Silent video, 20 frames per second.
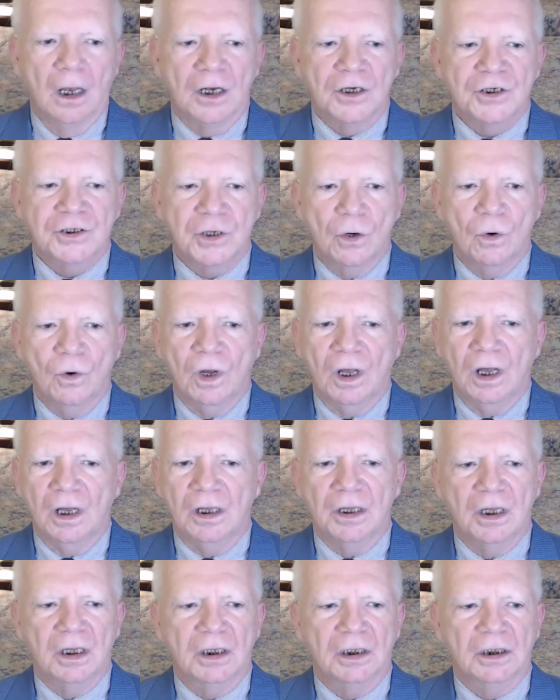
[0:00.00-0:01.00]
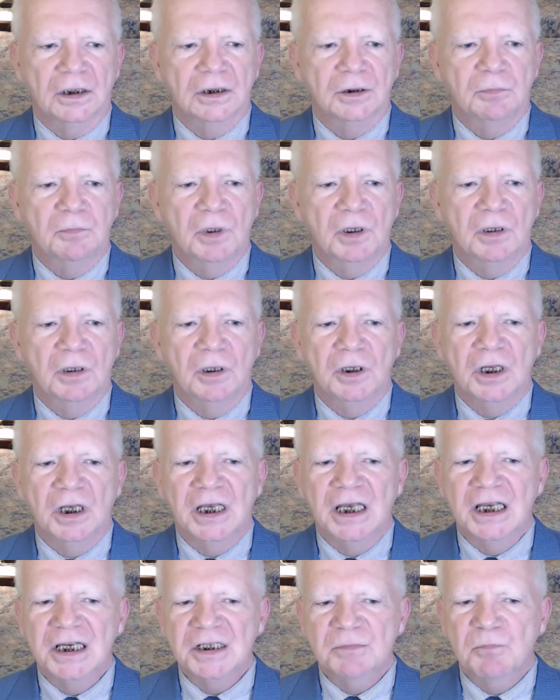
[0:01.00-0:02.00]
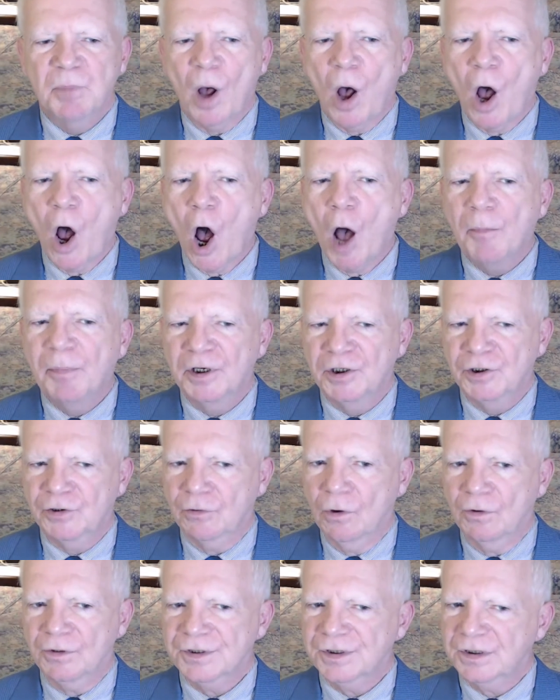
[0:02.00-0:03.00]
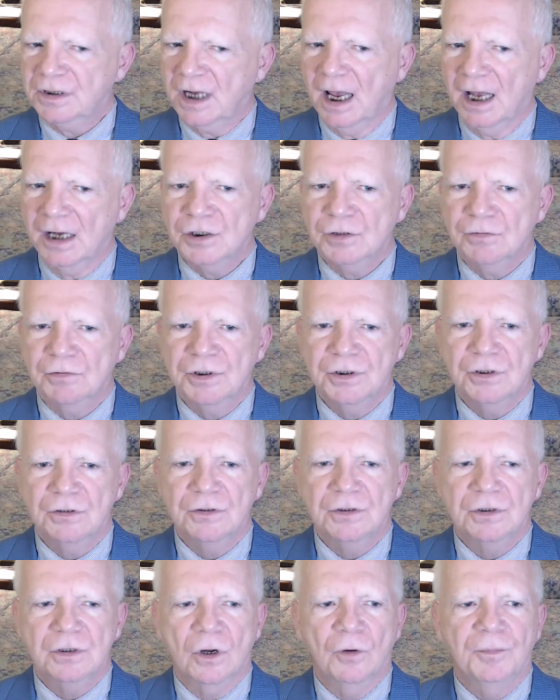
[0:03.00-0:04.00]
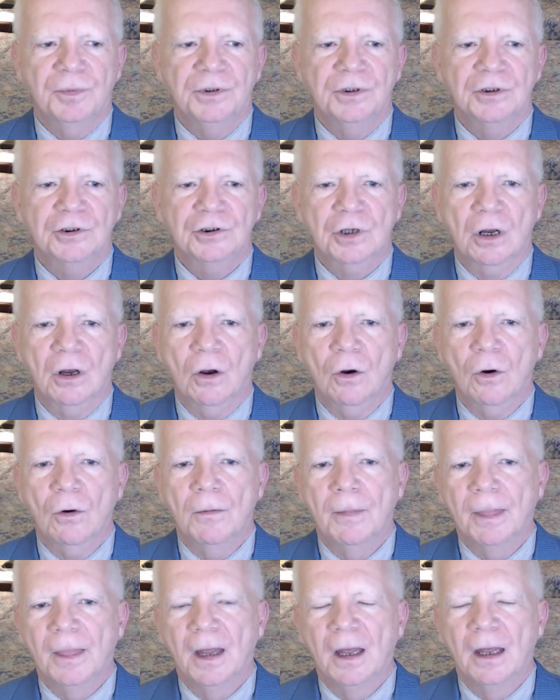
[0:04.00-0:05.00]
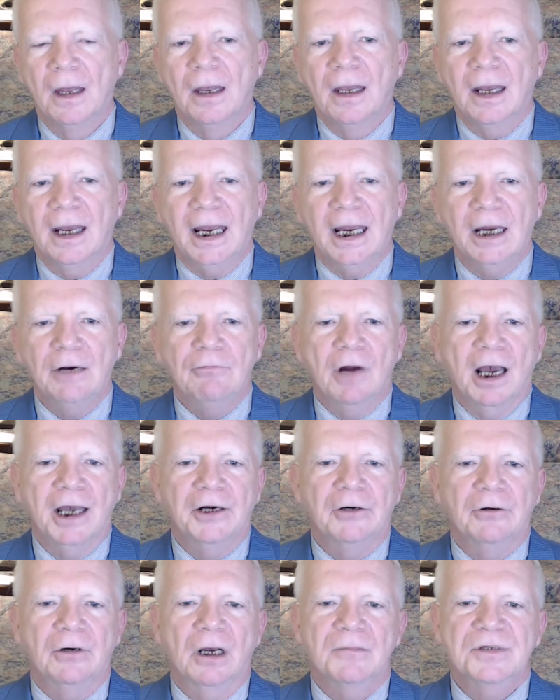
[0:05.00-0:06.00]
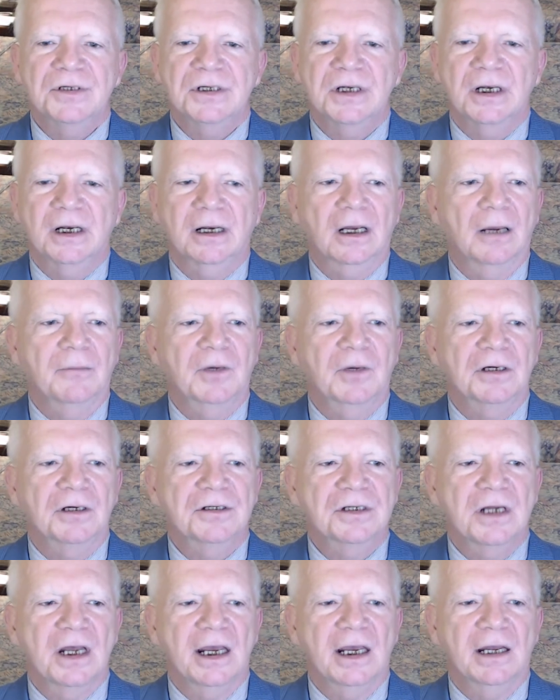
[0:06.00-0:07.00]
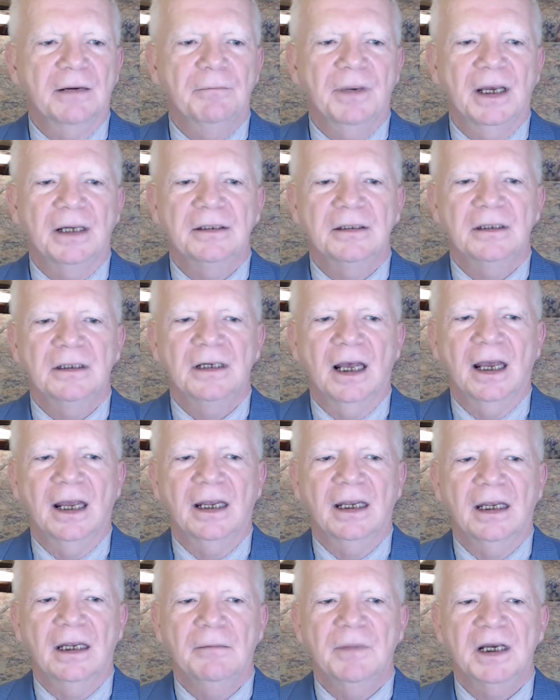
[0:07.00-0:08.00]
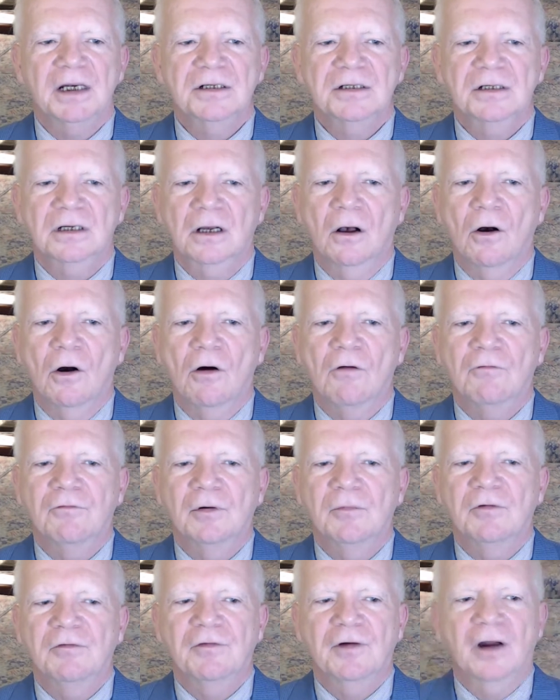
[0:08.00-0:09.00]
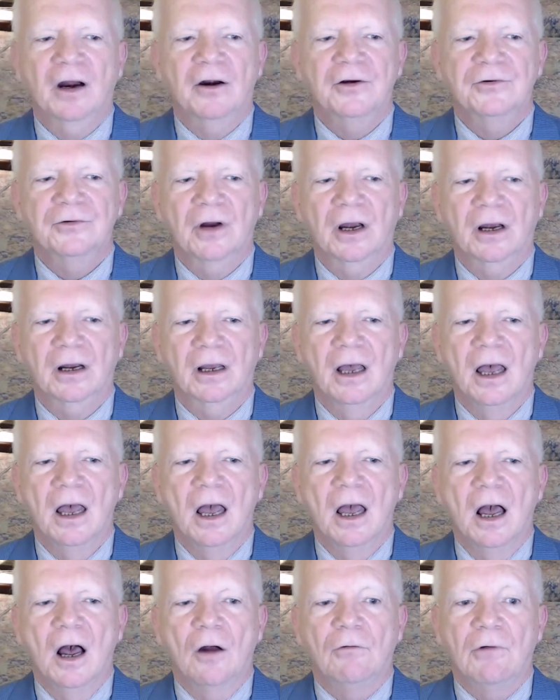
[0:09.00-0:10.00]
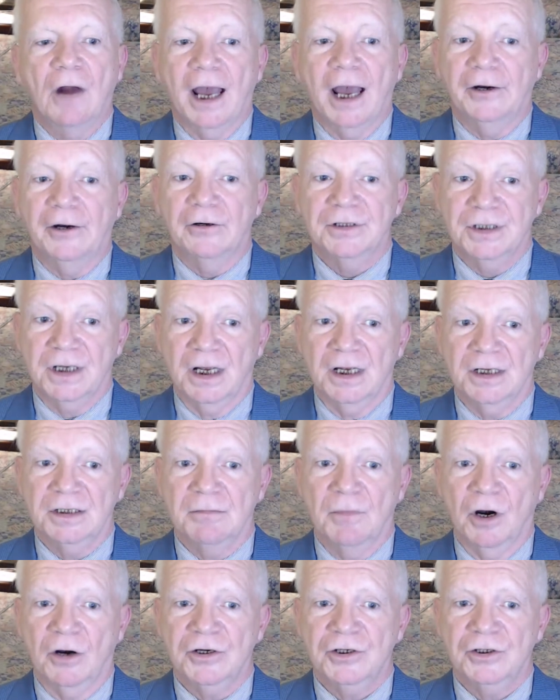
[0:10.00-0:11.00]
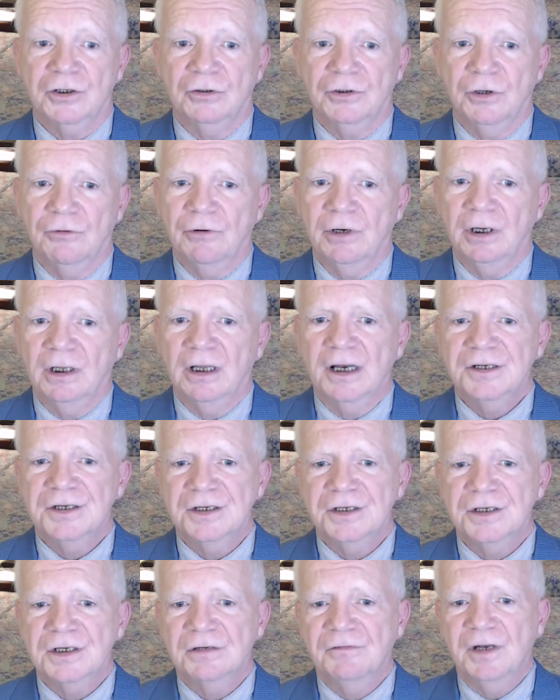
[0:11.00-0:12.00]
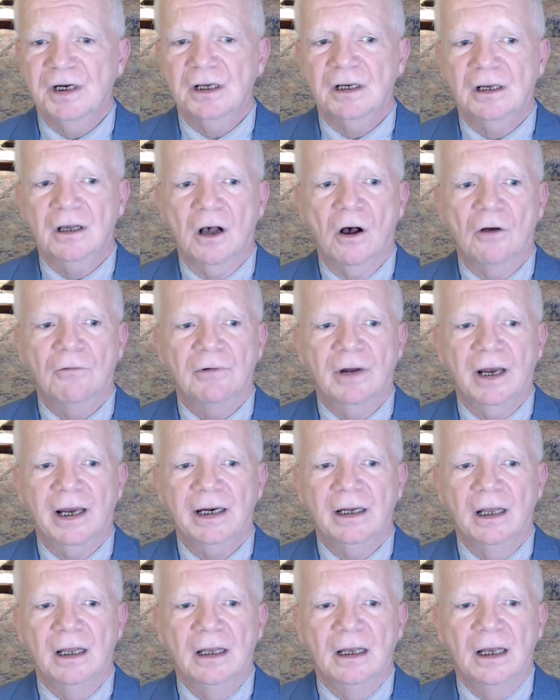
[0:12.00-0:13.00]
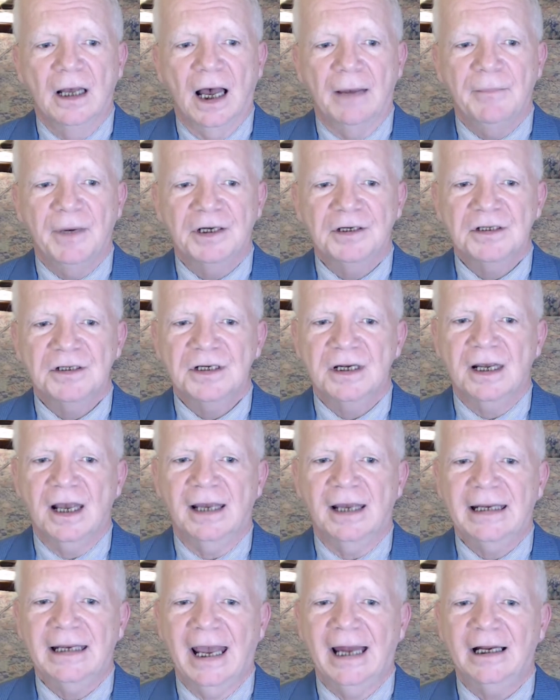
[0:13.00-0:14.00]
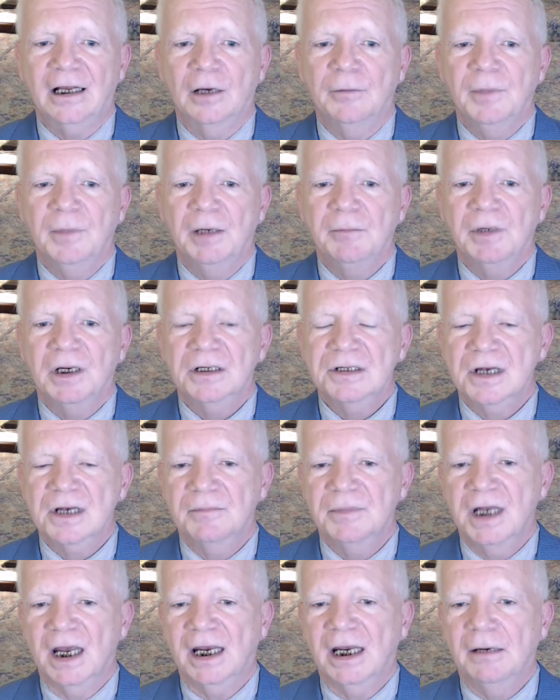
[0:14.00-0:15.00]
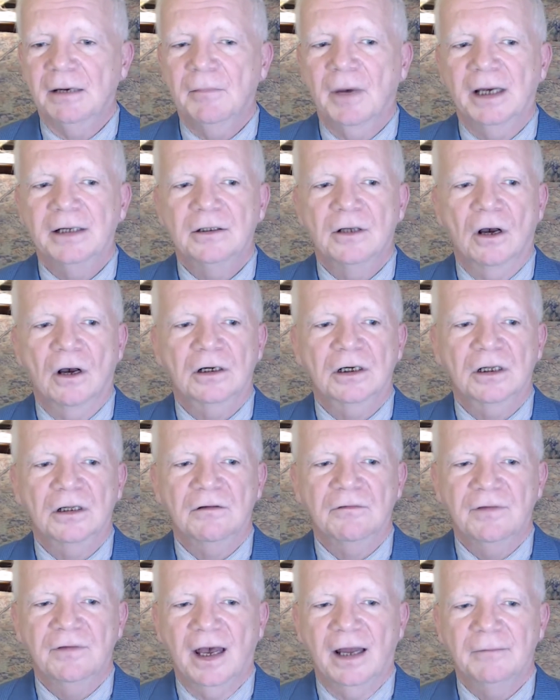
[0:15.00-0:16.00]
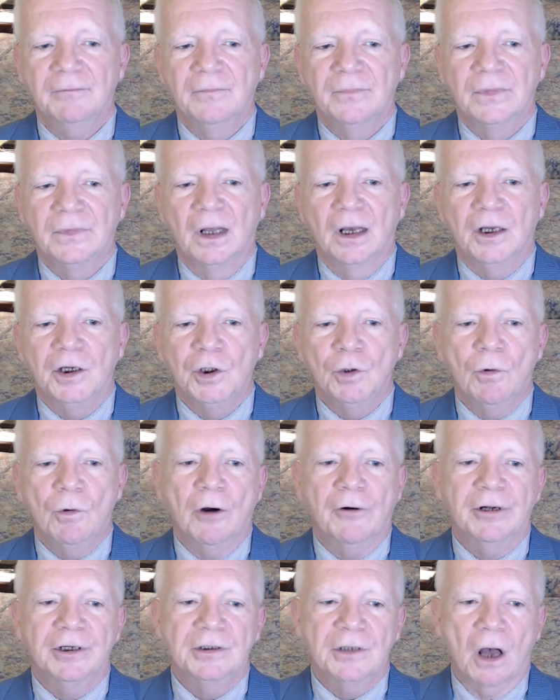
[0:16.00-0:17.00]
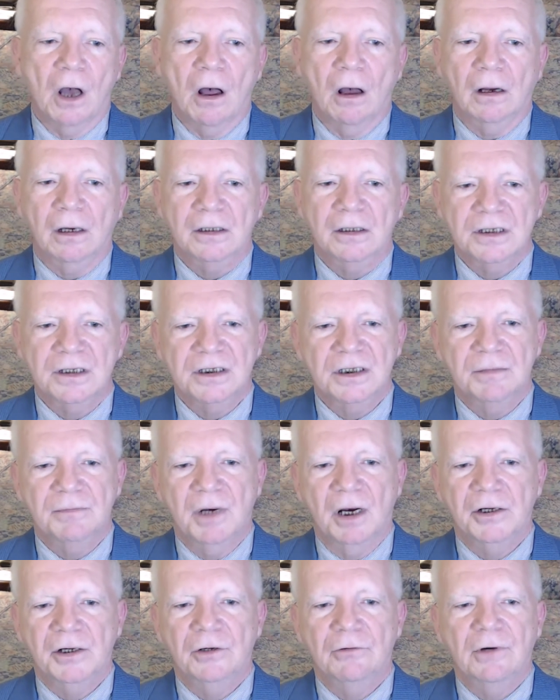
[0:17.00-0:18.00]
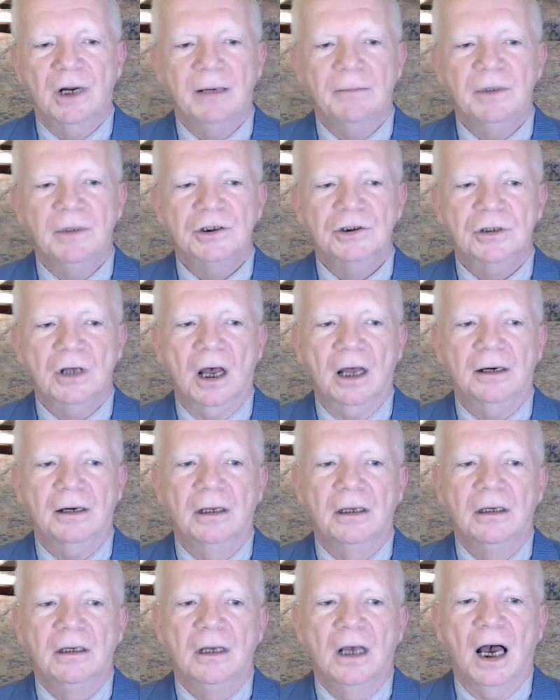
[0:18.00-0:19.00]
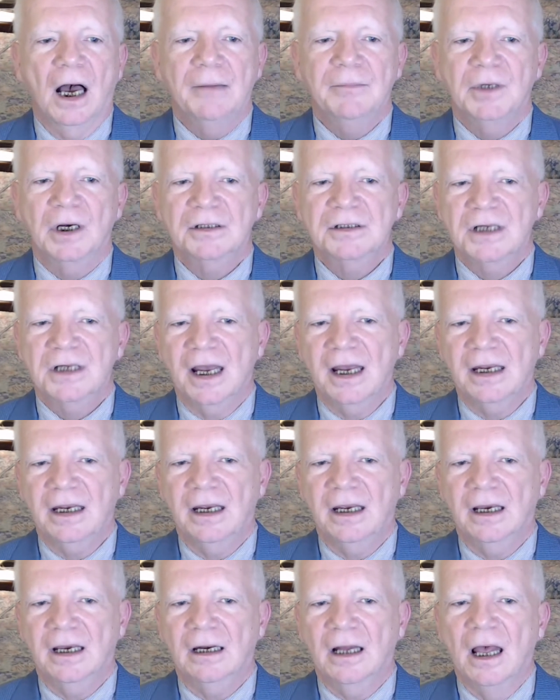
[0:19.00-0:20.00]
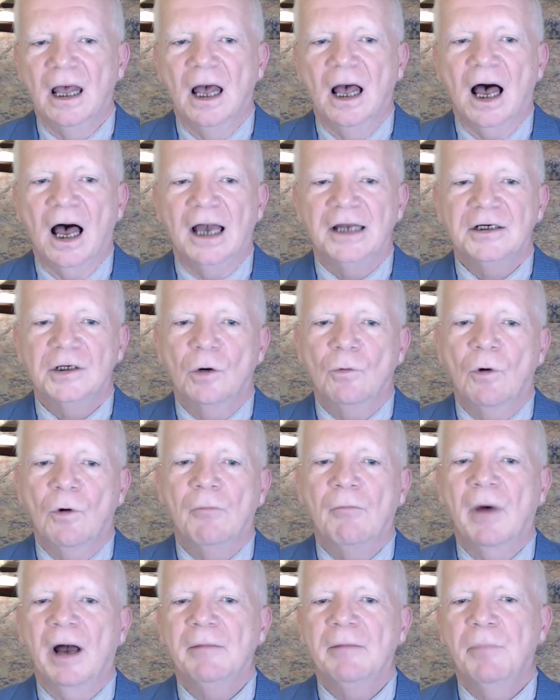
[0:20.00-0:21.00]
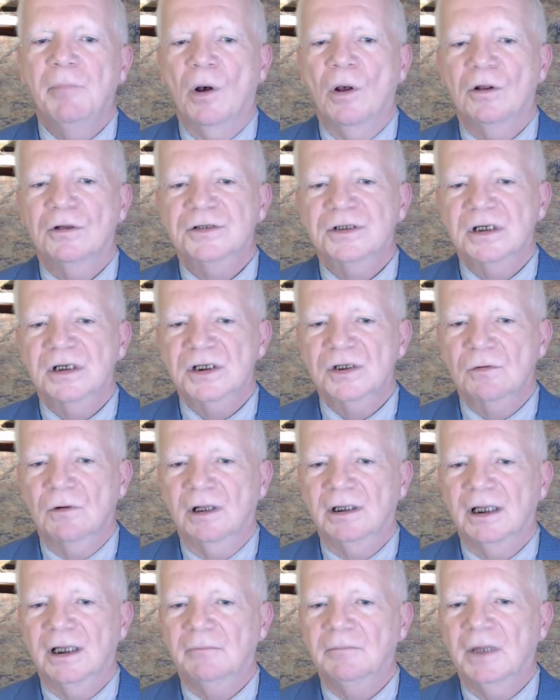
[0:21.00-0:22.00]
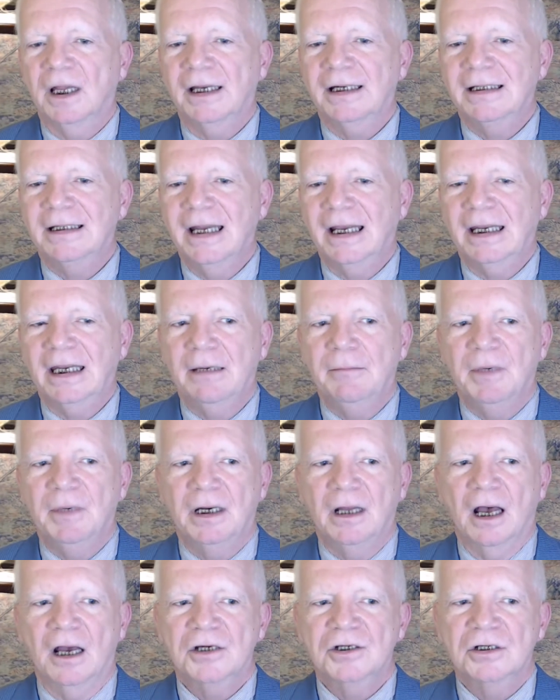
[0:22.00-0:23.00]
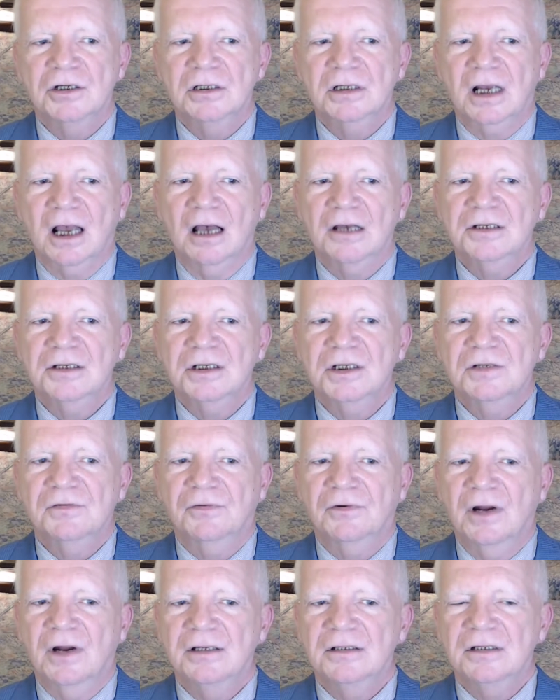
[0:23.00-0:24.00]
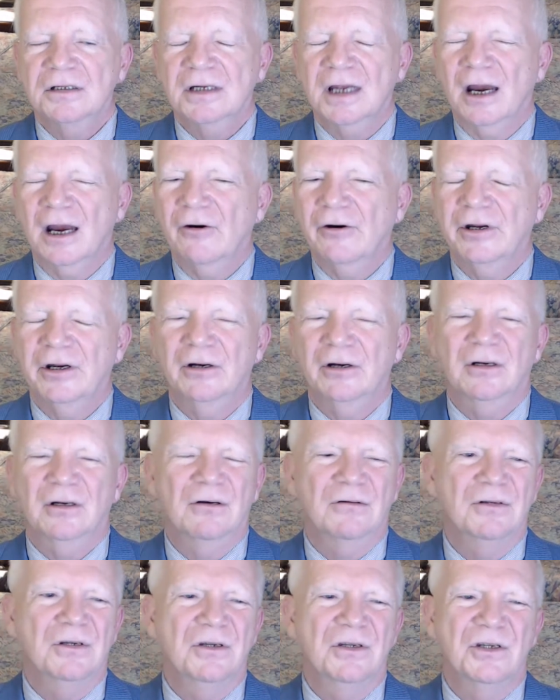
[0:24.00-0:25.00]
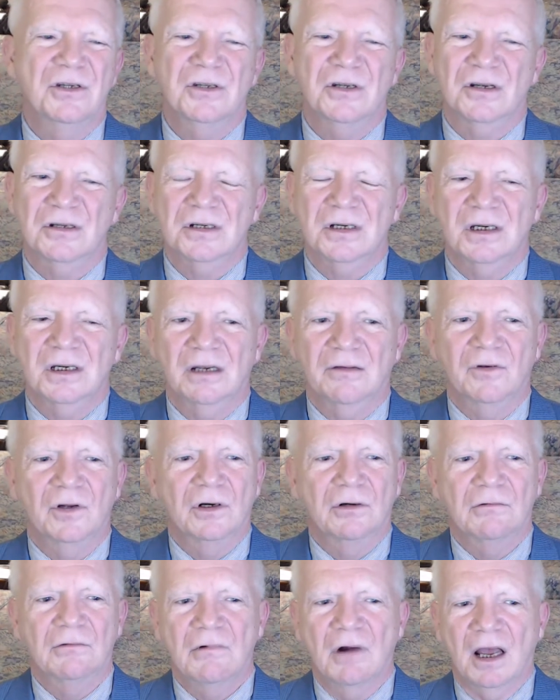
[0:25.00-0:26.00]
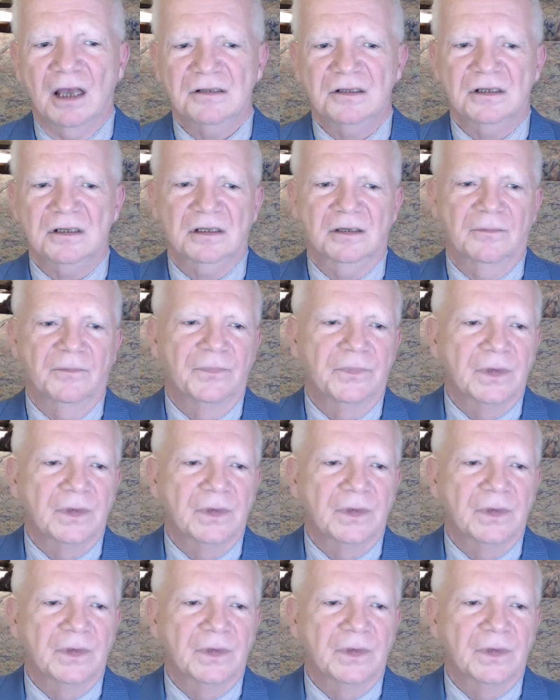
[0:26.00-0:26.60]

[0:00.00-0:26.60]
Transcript: So his Paw Patrol sketch was used to open the show. Hey, Ryder, I'm sick. I'm going to stay in bed today. He makes the call from a fire truck. Ryder says, Marshall, you realize this is a video call, right? I meant to say I can't come in because I'm taking my dog to the vet. You are a dog. Is this about your rabies shot? I'm not taking it. I don't want my balls to swell up like Nicki Minaj's cousin's friend's terrier. Oh, just give it a rest.